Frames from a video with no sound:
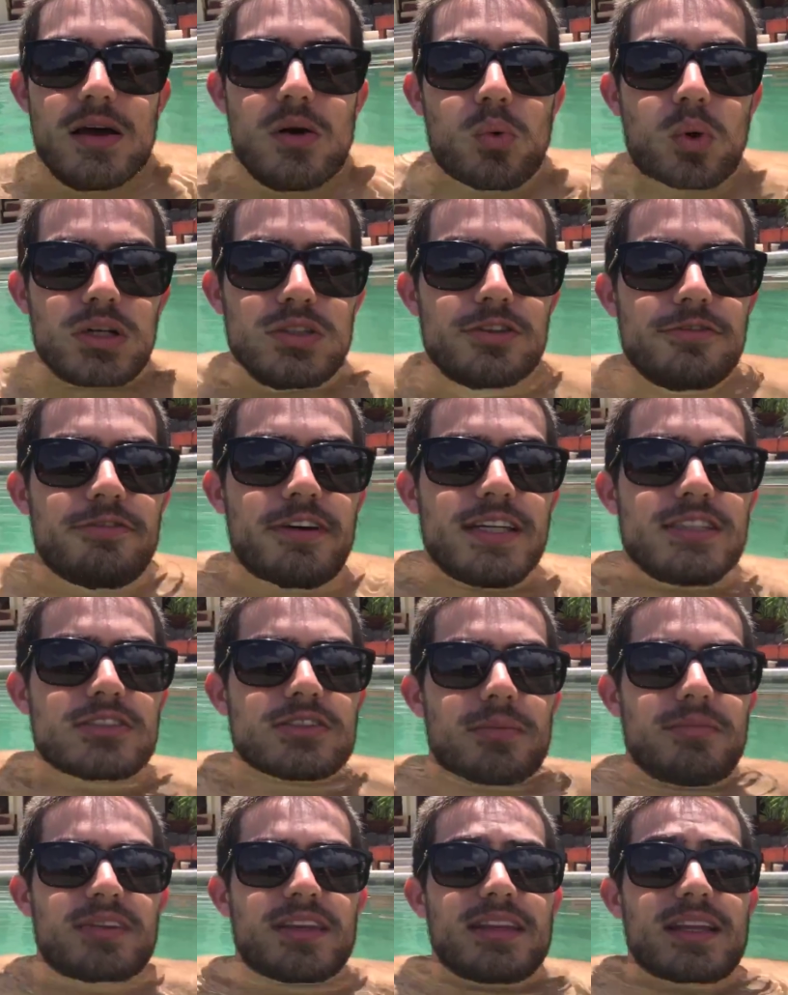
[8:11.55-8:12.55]
Once you find
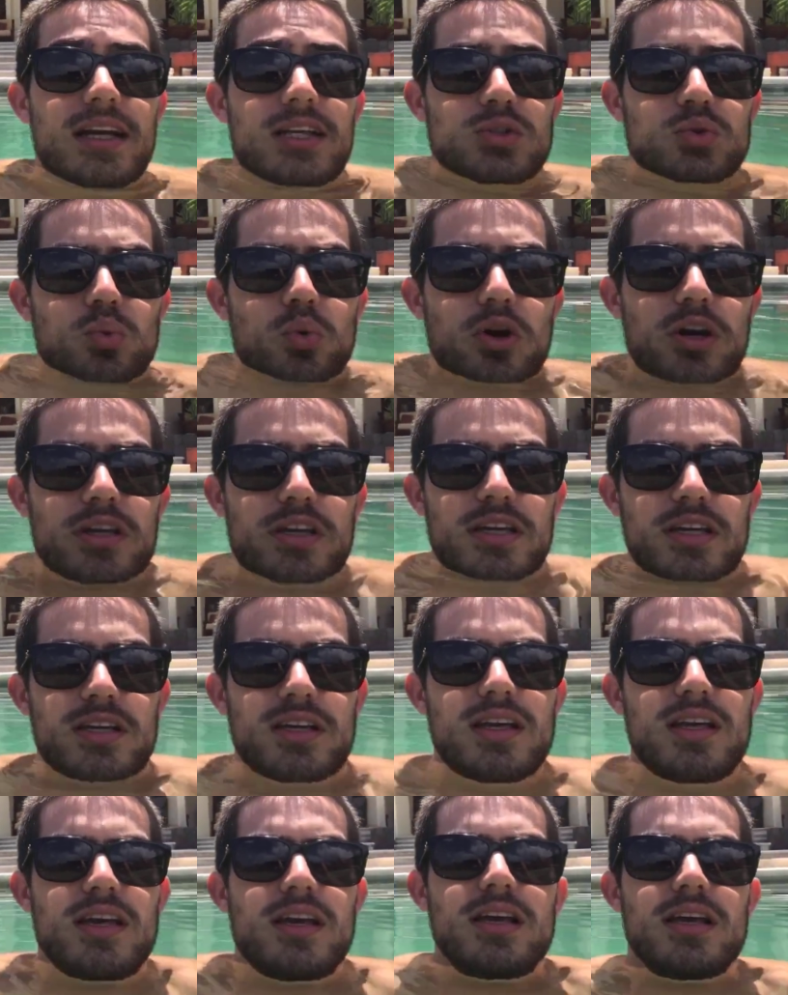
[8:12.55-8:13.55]
something that is working,
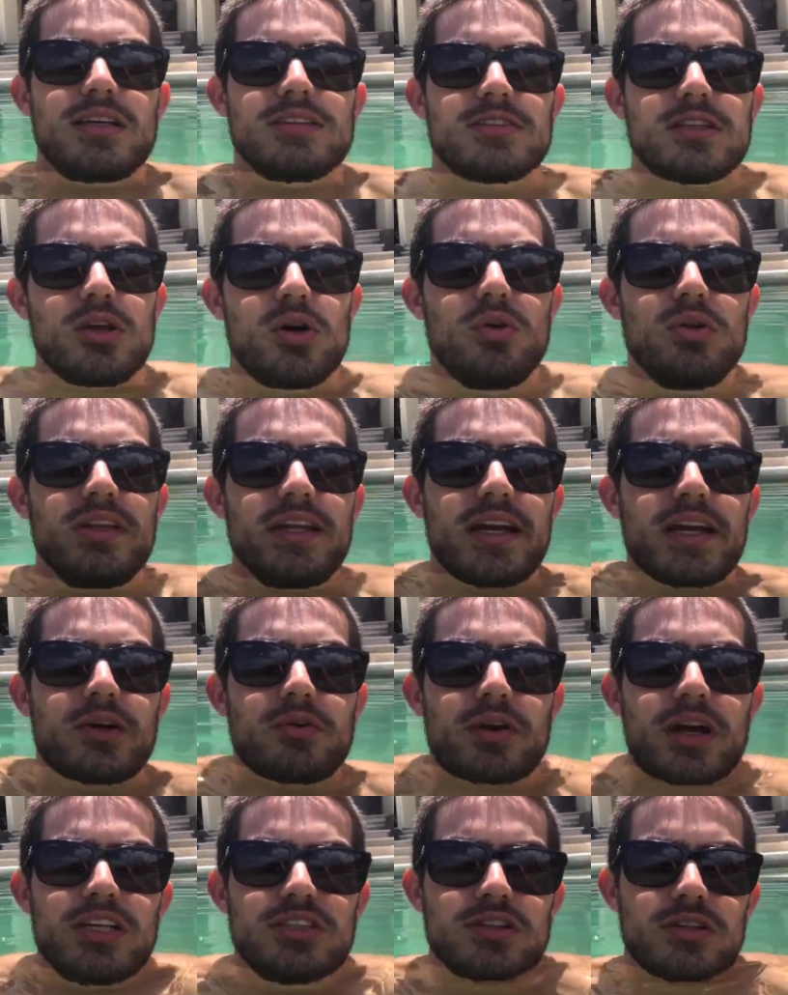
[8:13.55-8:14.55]
slowly and
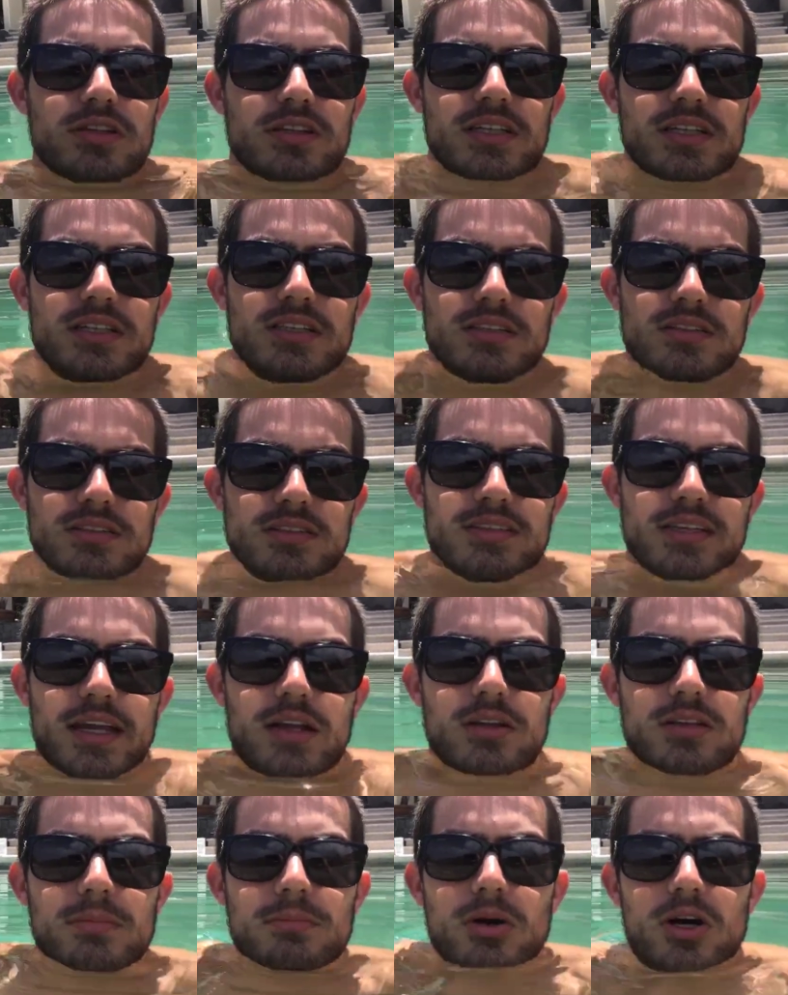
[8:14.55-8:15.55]
gradually
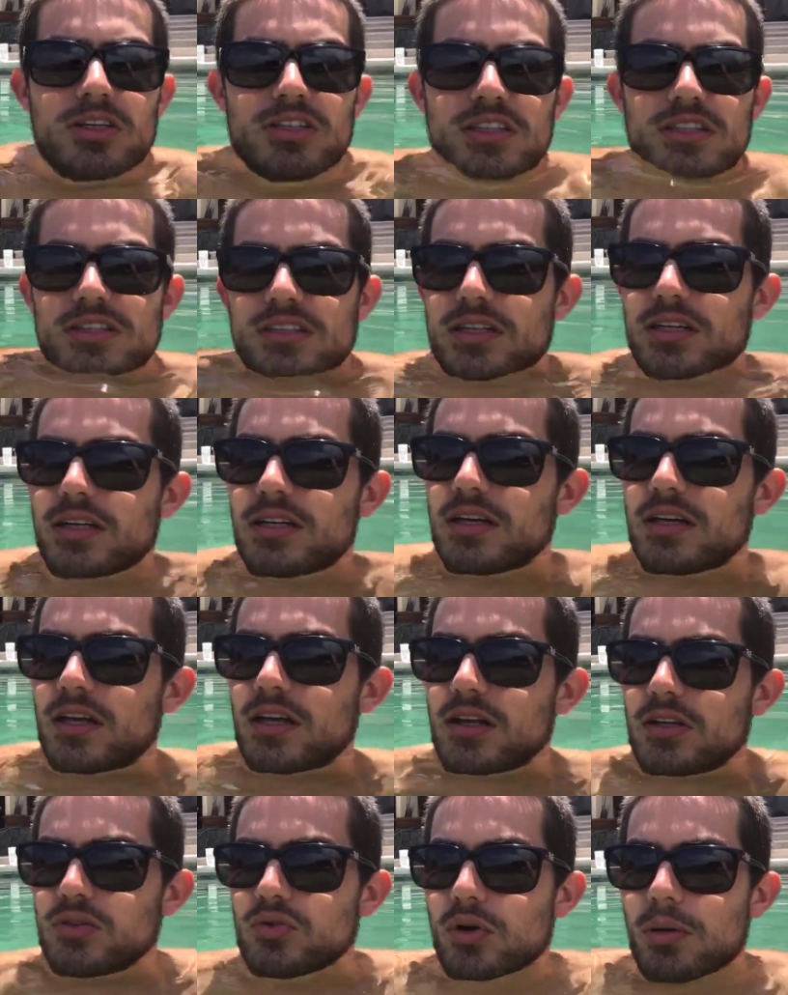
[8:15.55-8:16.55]
scale the budget
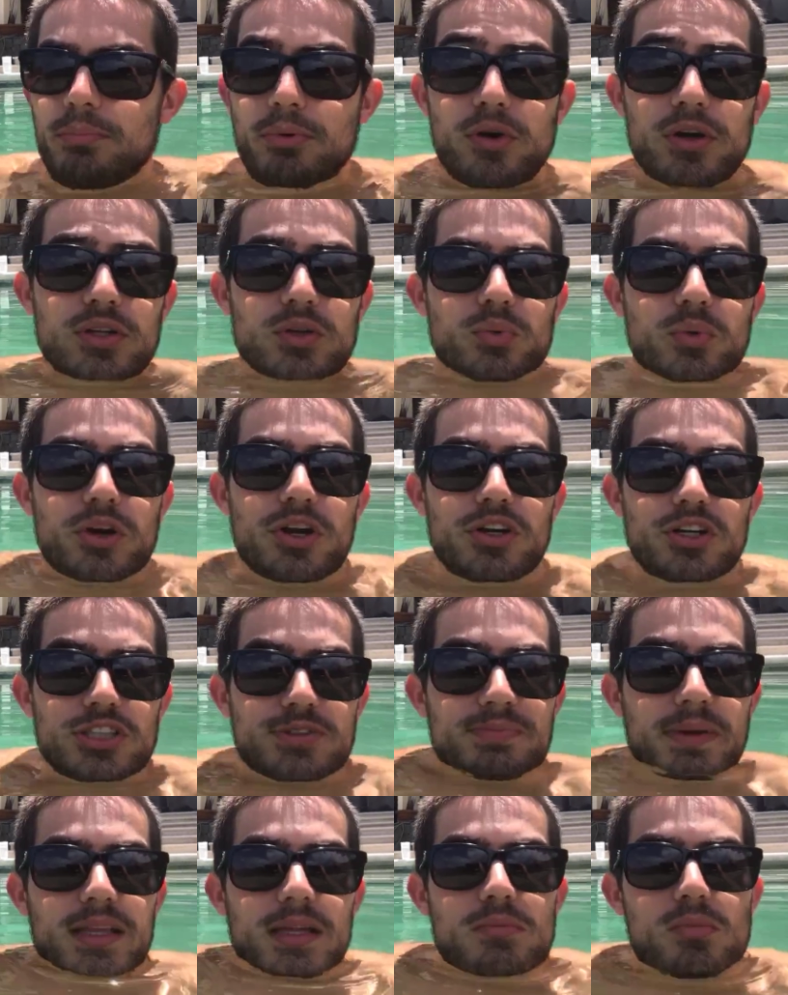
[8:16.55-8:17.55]
to a point where you're
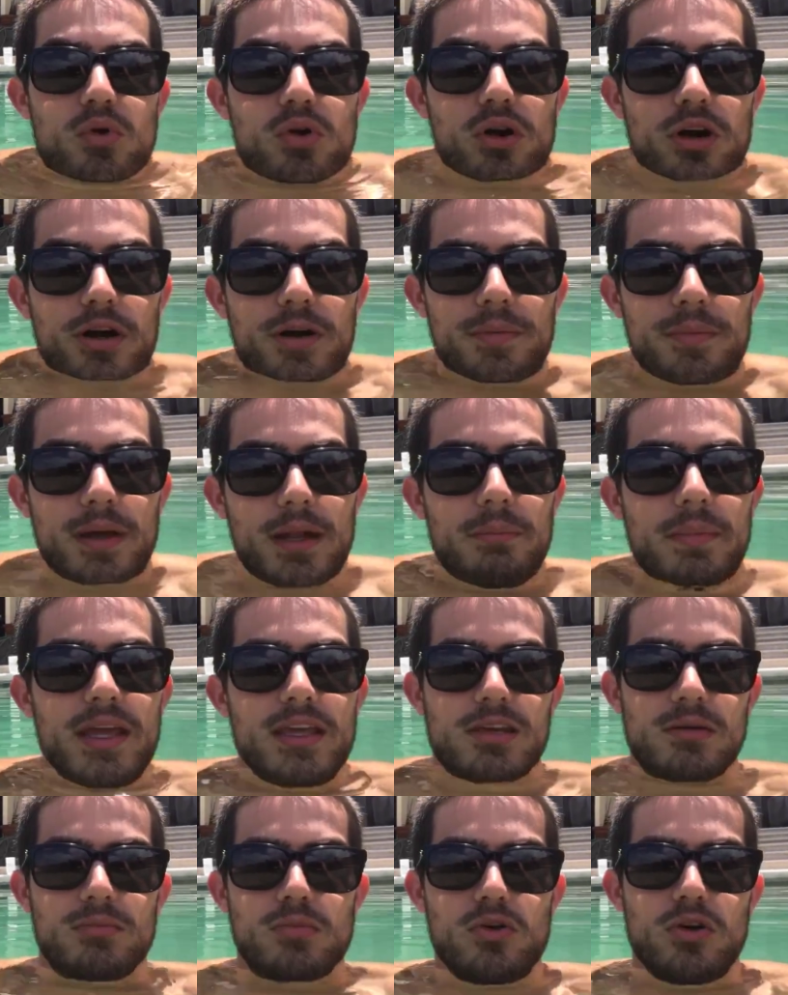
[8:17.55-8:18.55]
spending more and
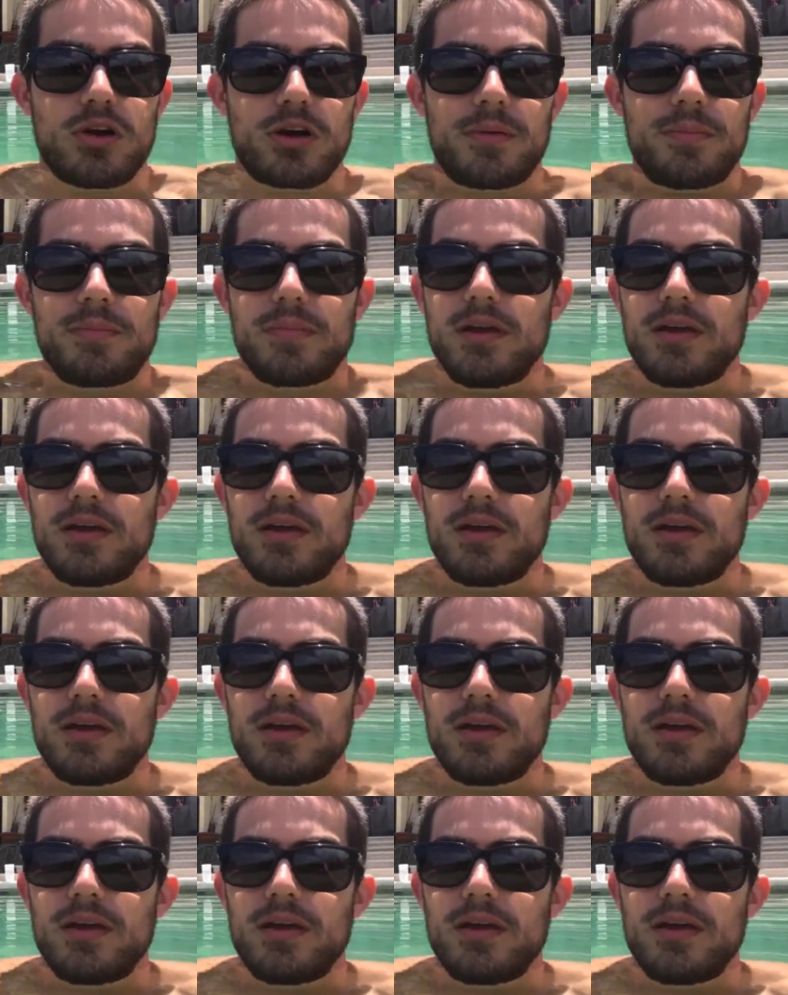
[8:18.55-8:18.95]
making more.